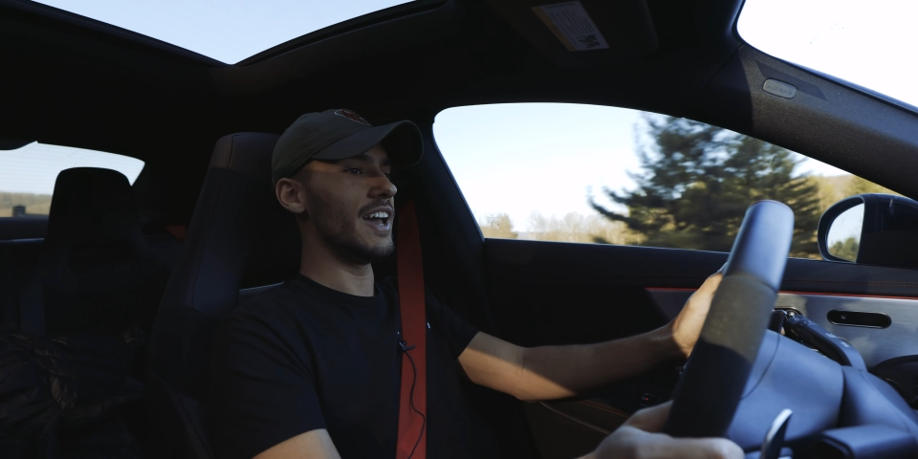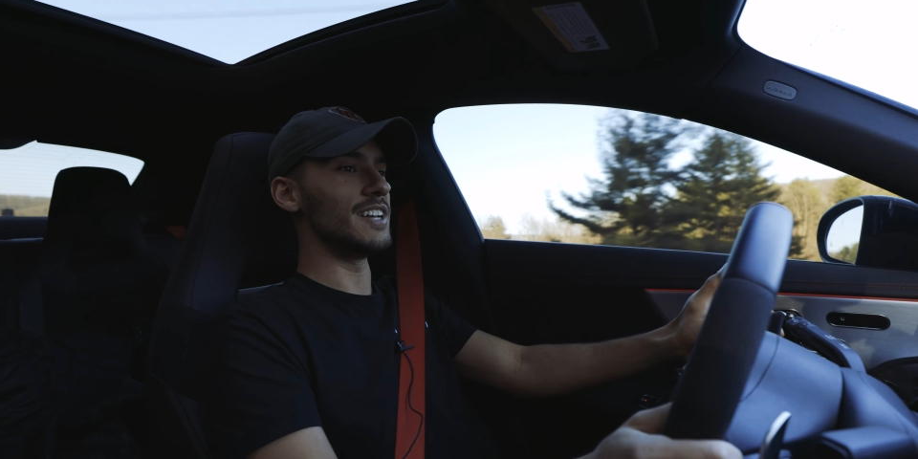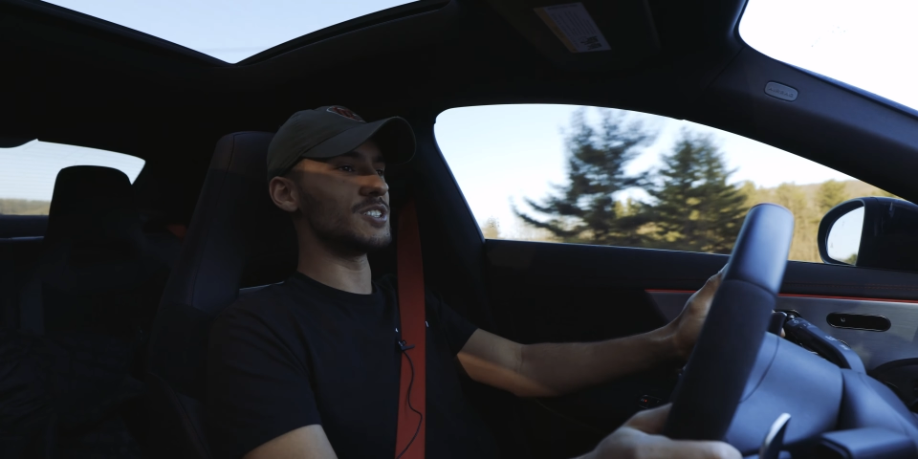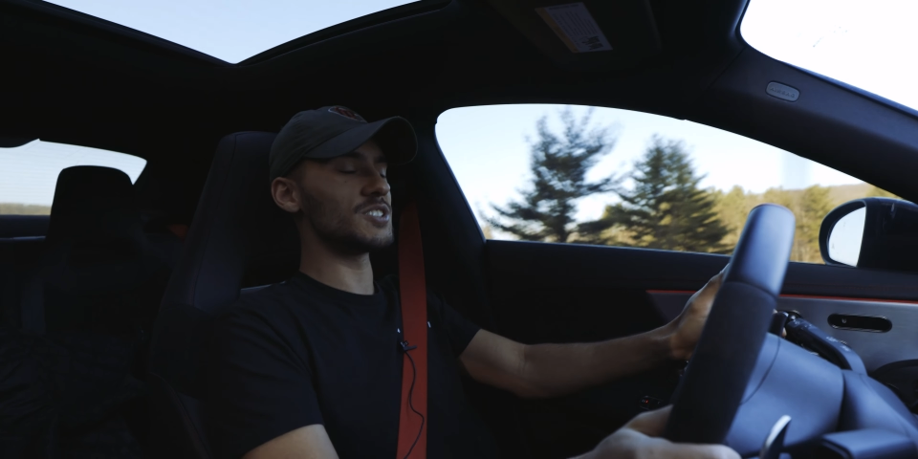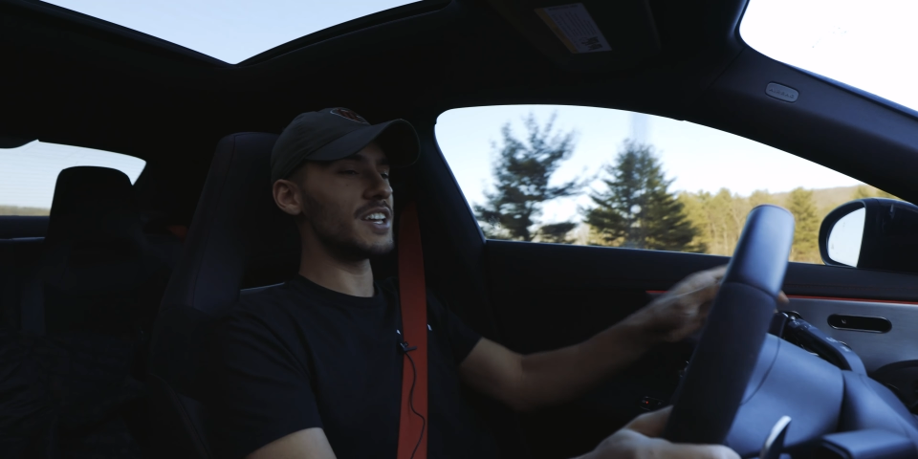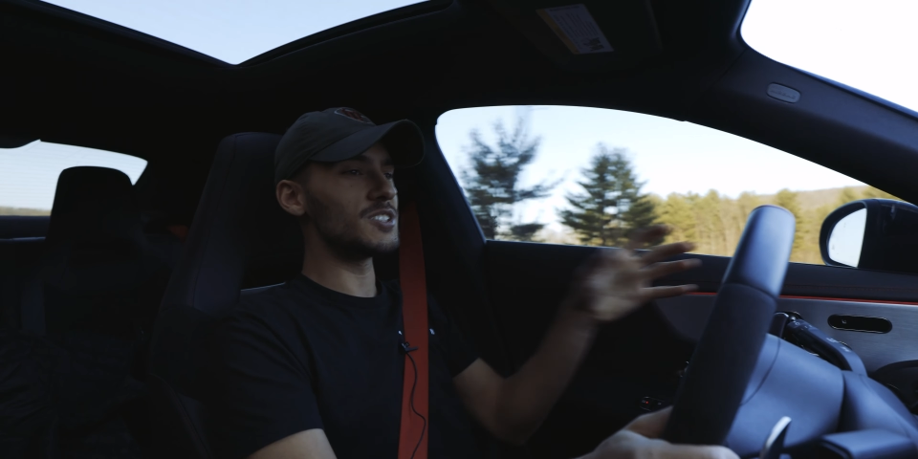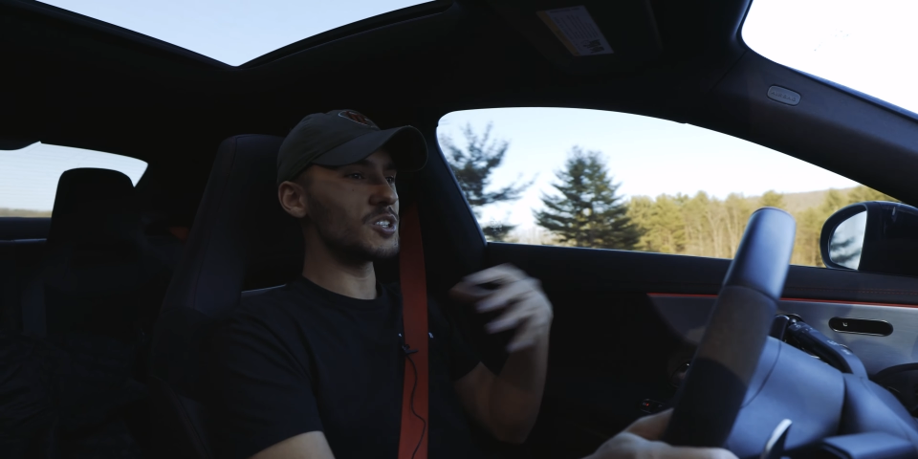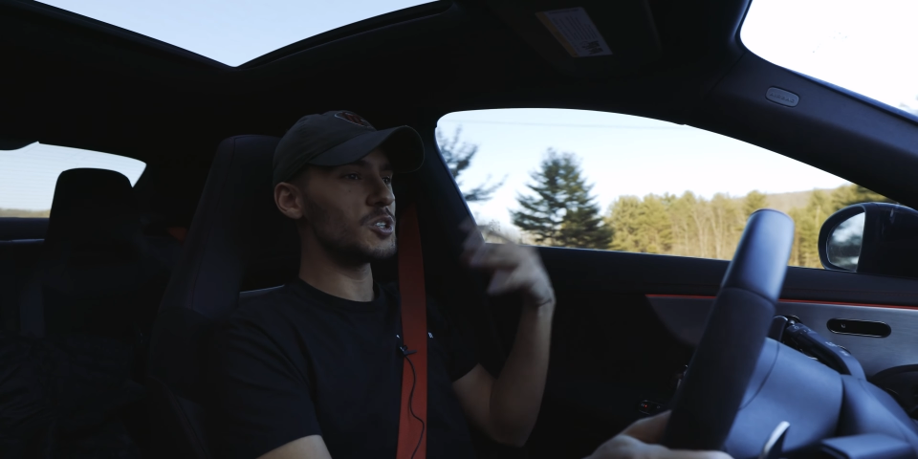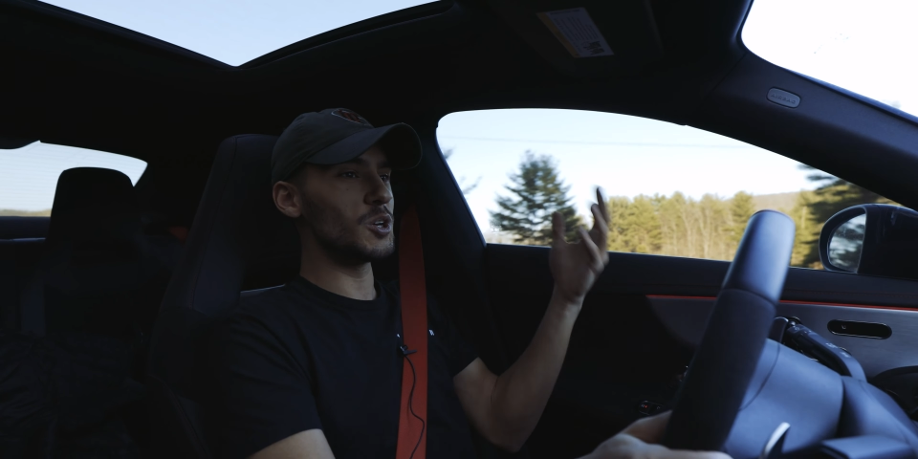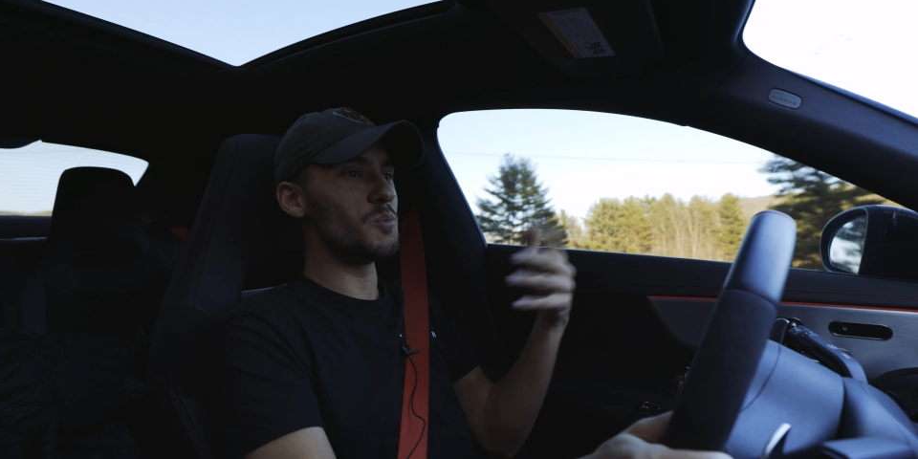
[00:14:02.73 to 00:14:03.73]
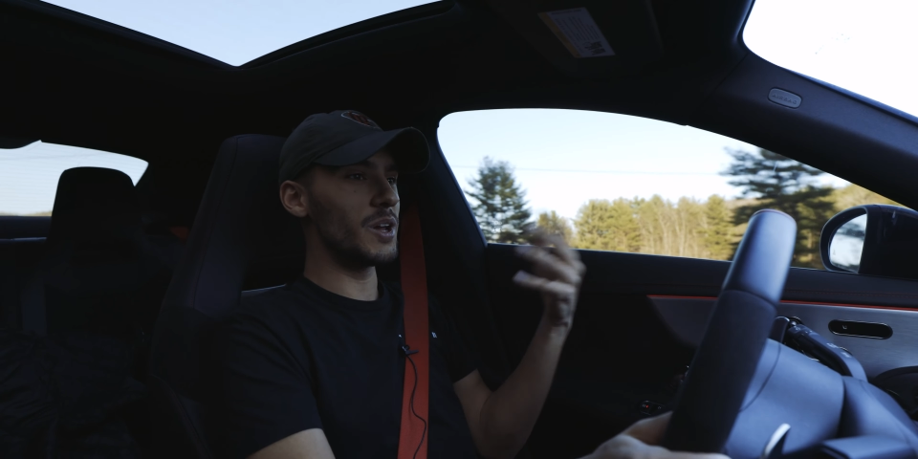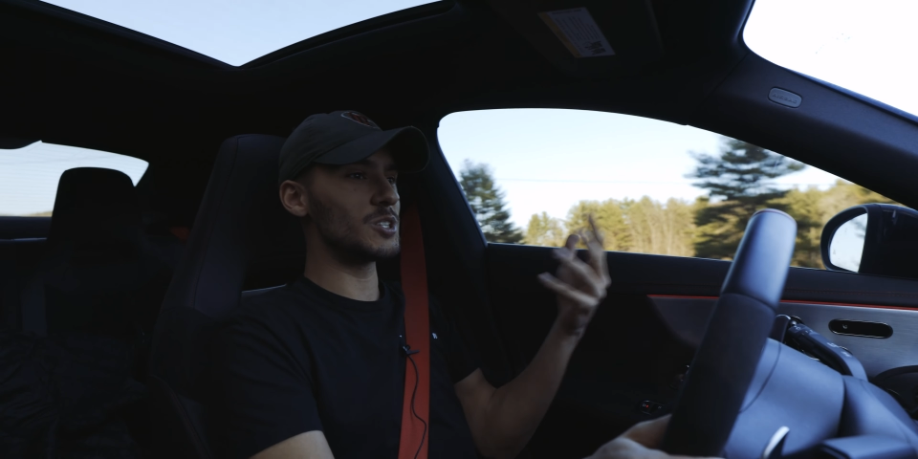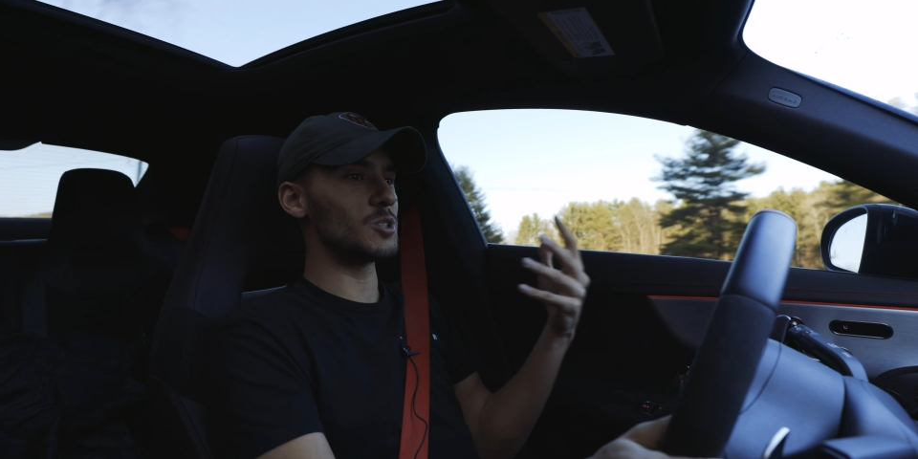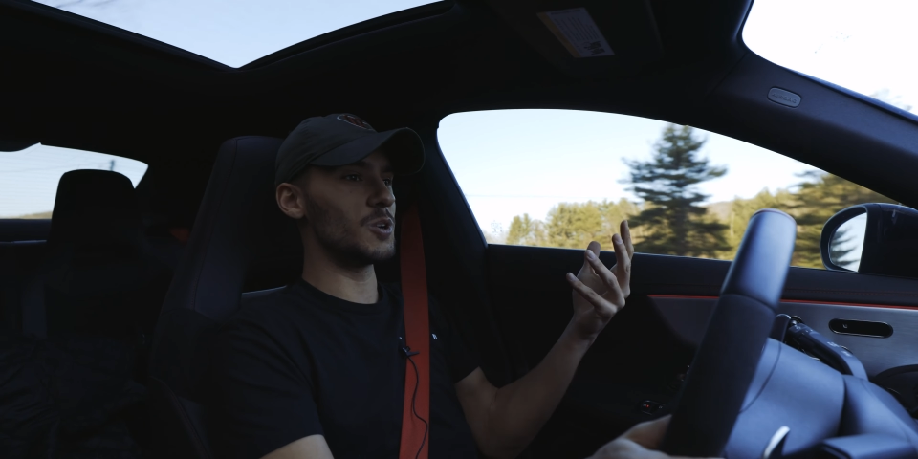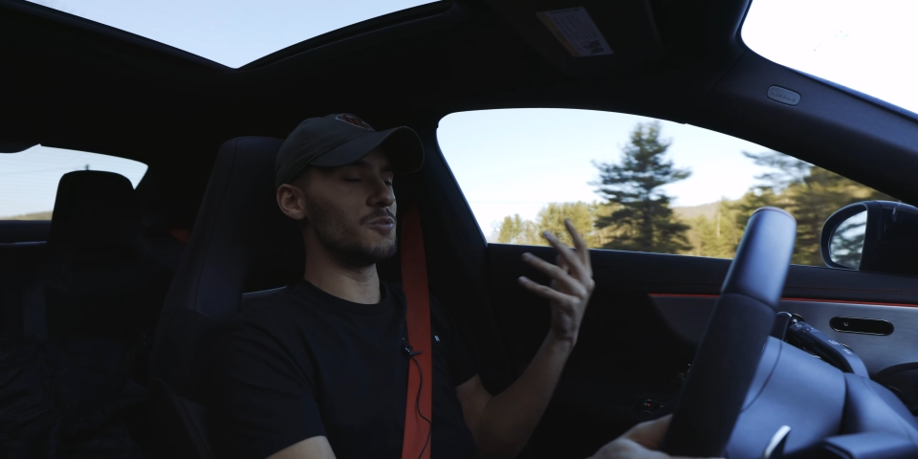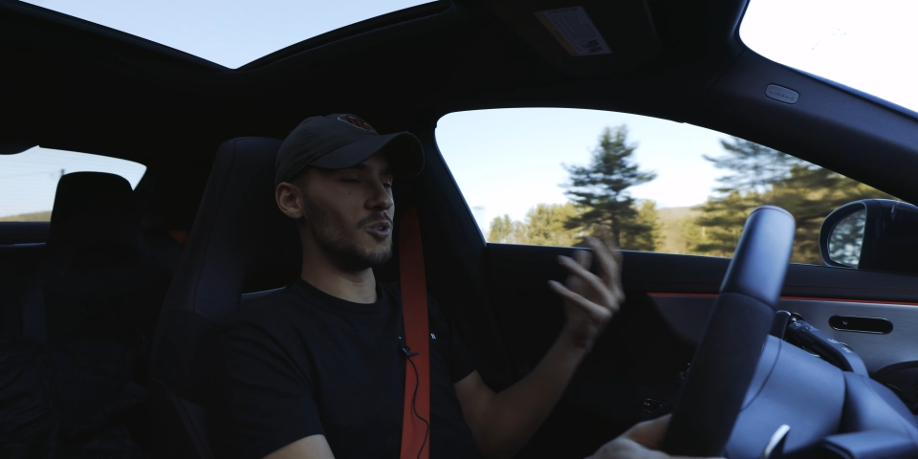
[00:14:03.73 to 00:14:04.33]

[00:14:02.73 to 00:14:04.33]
It's a good mixture of